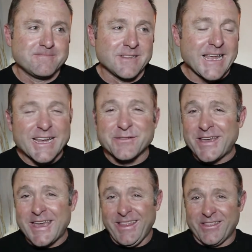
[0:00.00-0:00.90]
lack of
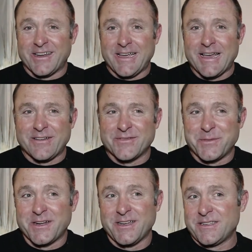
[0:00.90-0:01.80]
hair that I have.
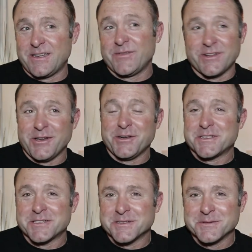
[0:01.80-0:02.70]
I don't even
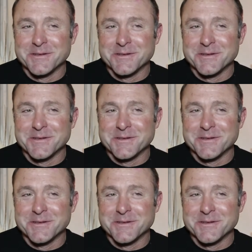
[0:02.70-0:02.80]
notice.